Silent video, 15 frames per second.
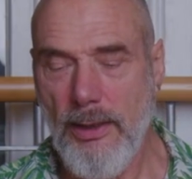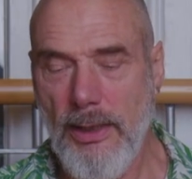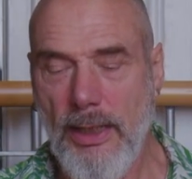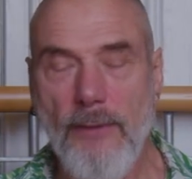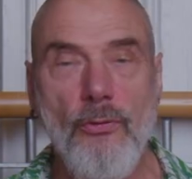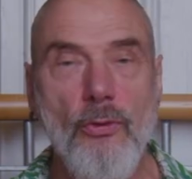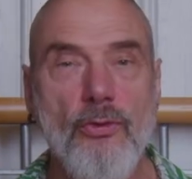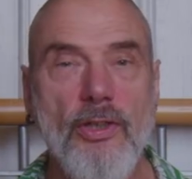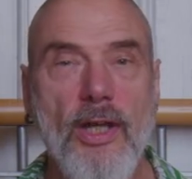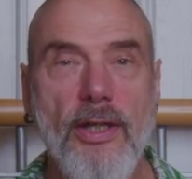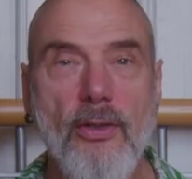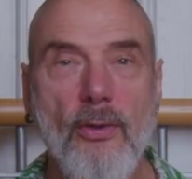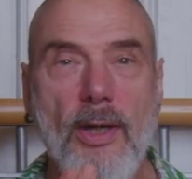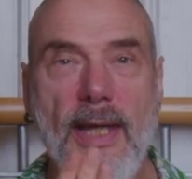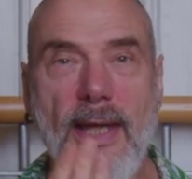If you tie
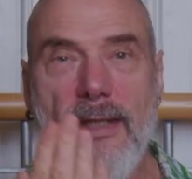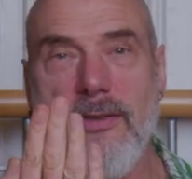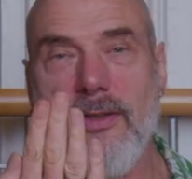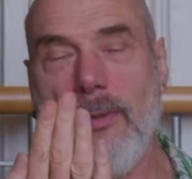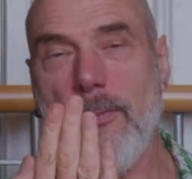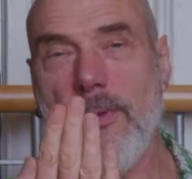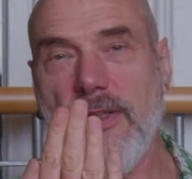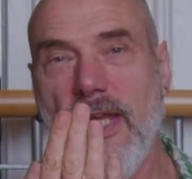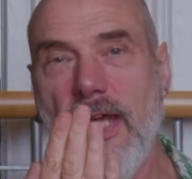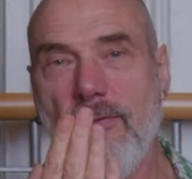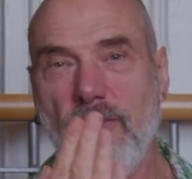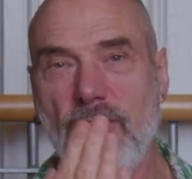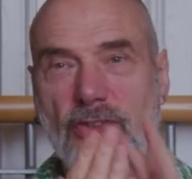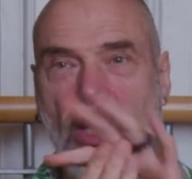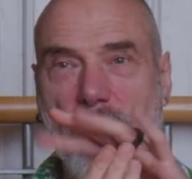your hand up with
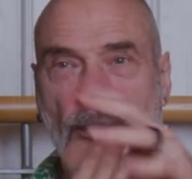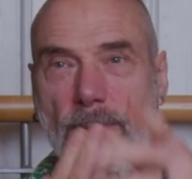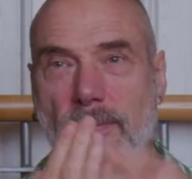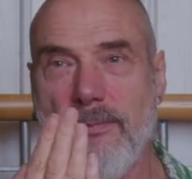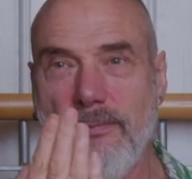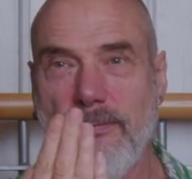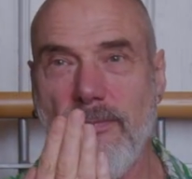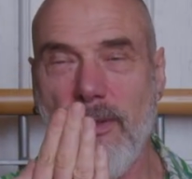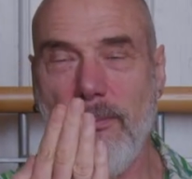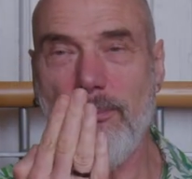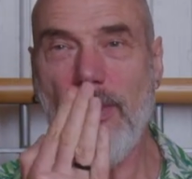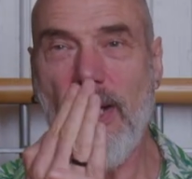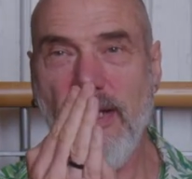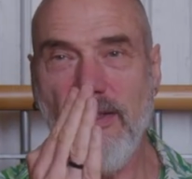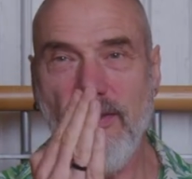gaffer tape and
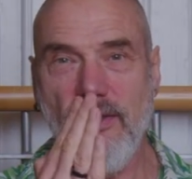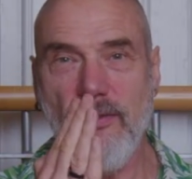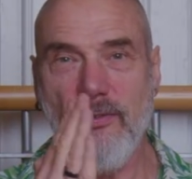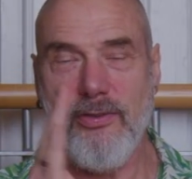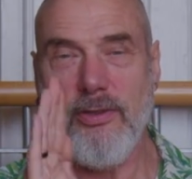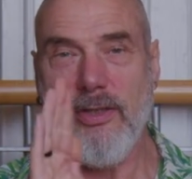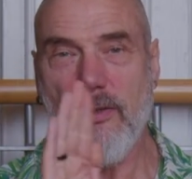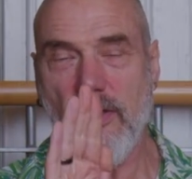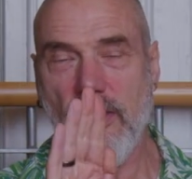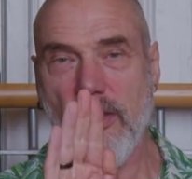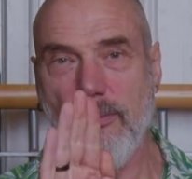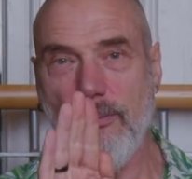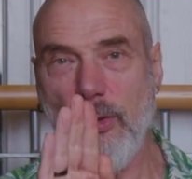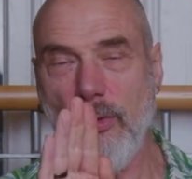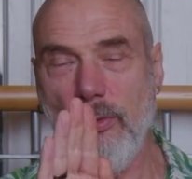bind it so nothing
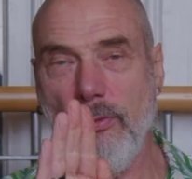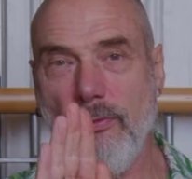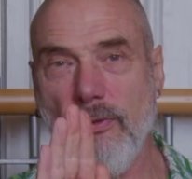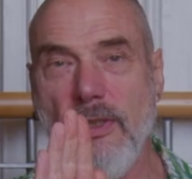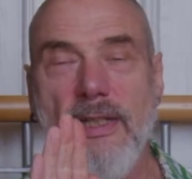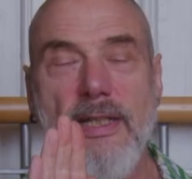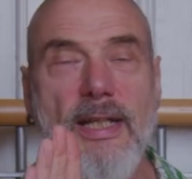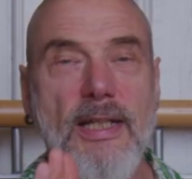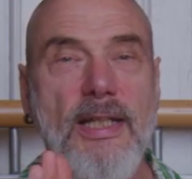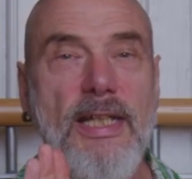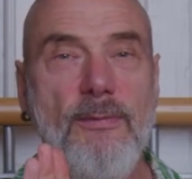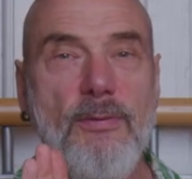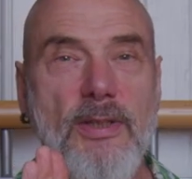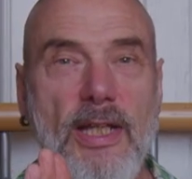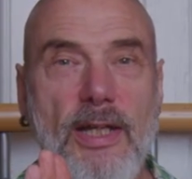can move and
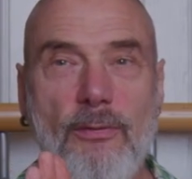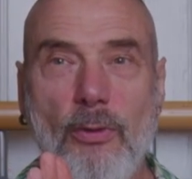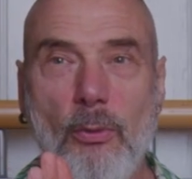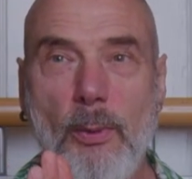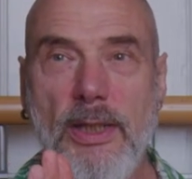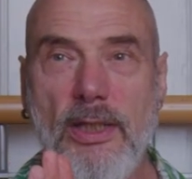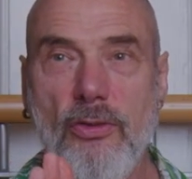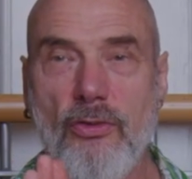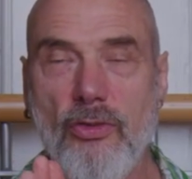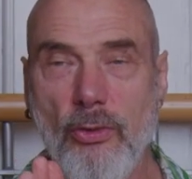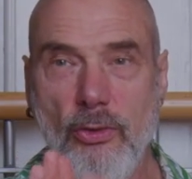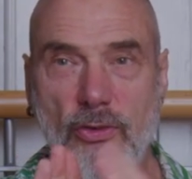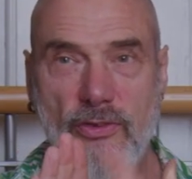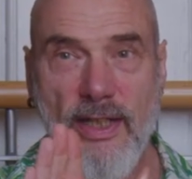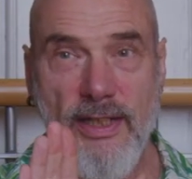leave it there for a week or two,
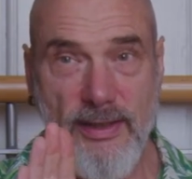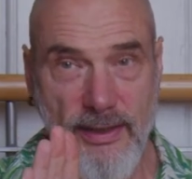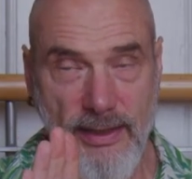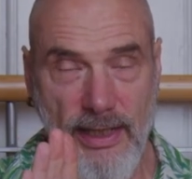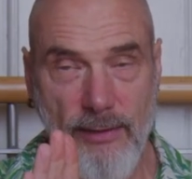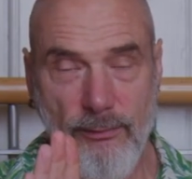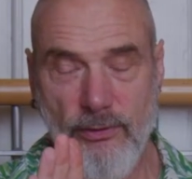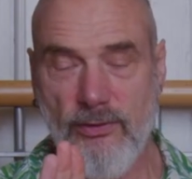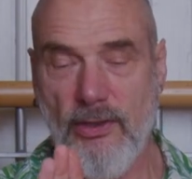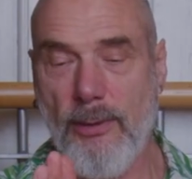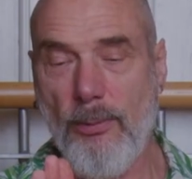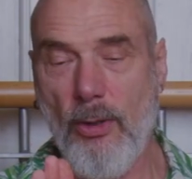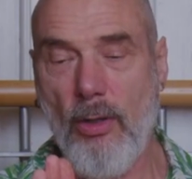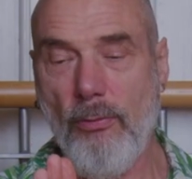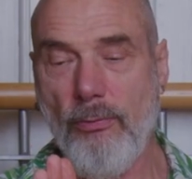you take the gaffer
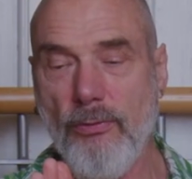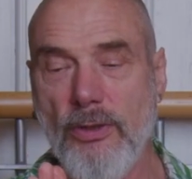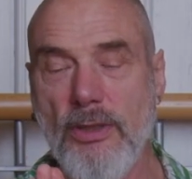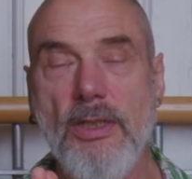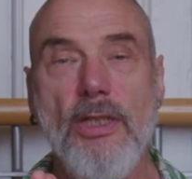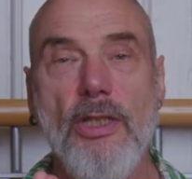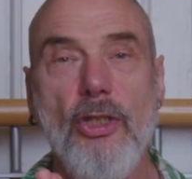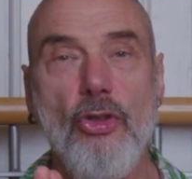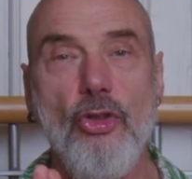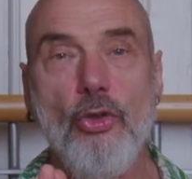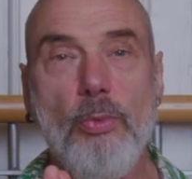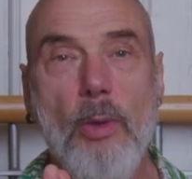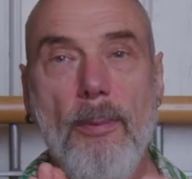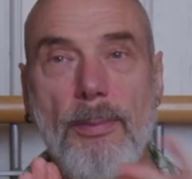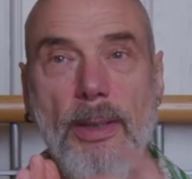tape off, you
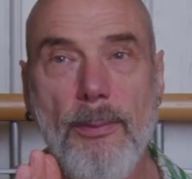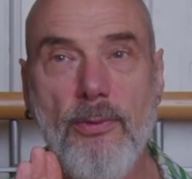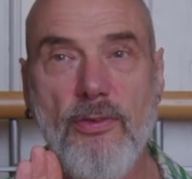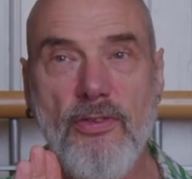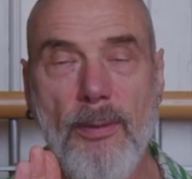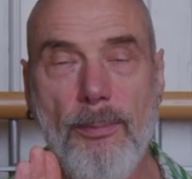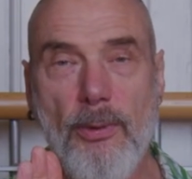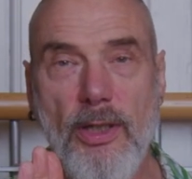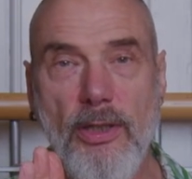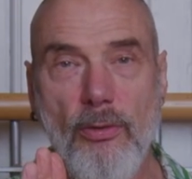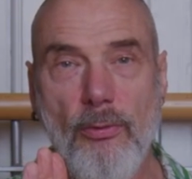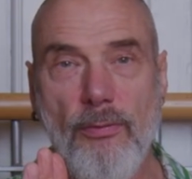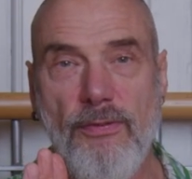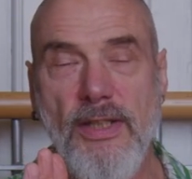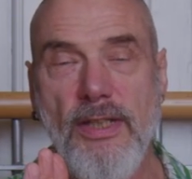won't be able to separate
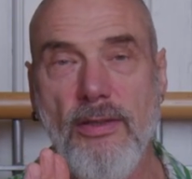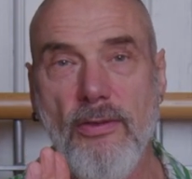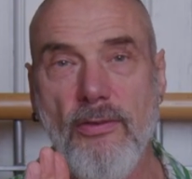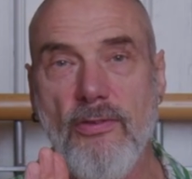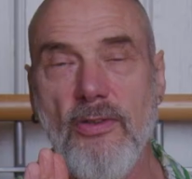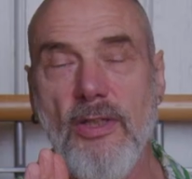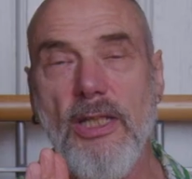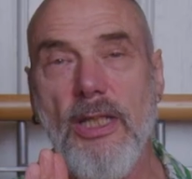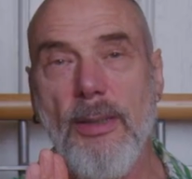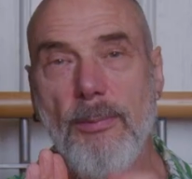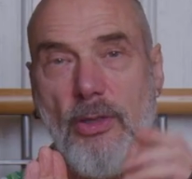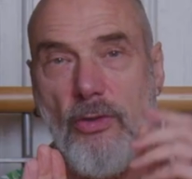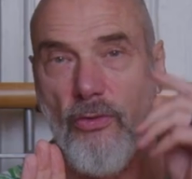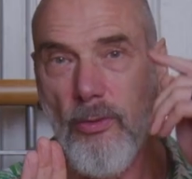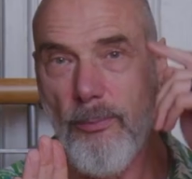your fingers
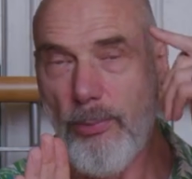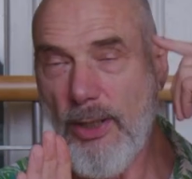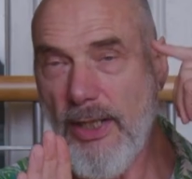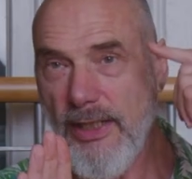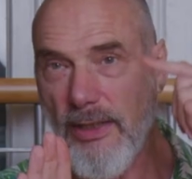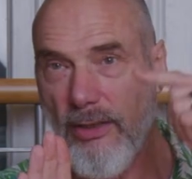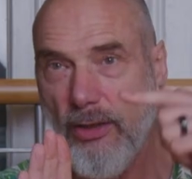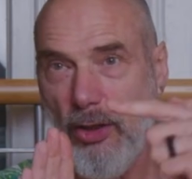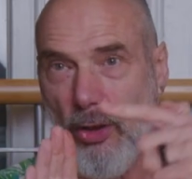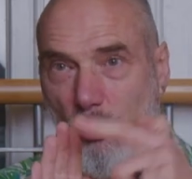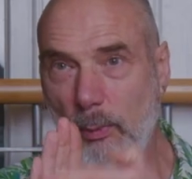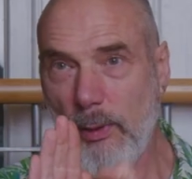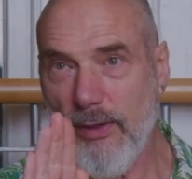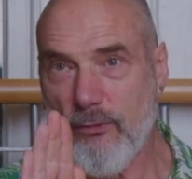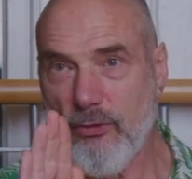because your brain
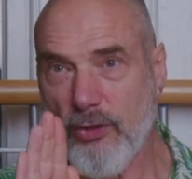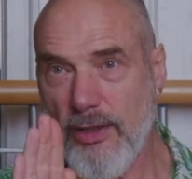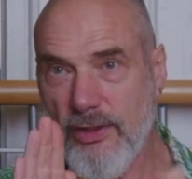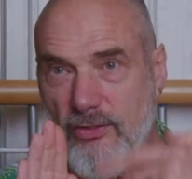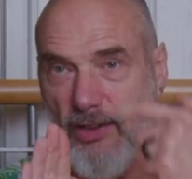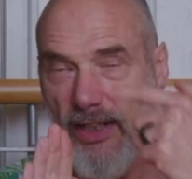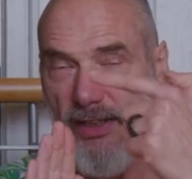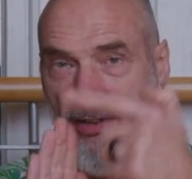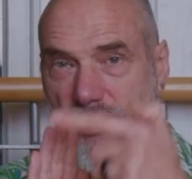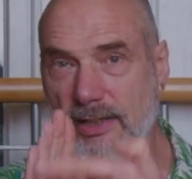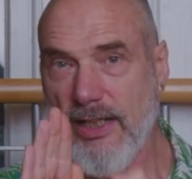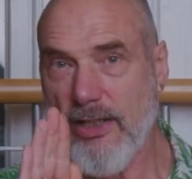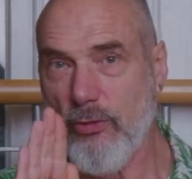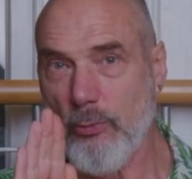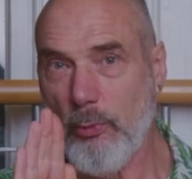will have translated
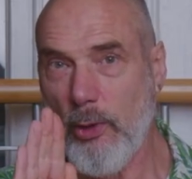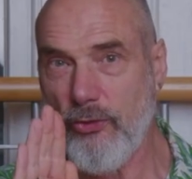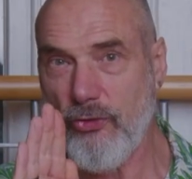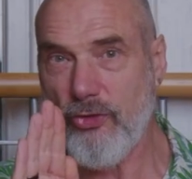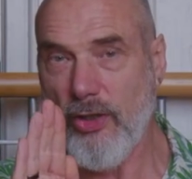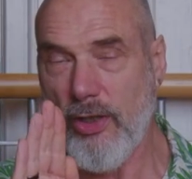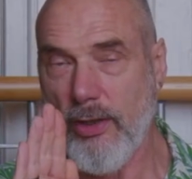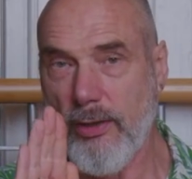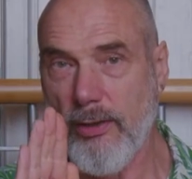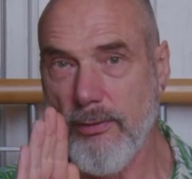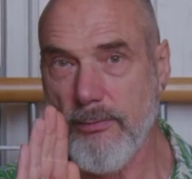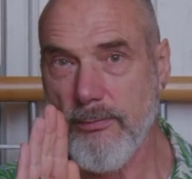that as one chunk.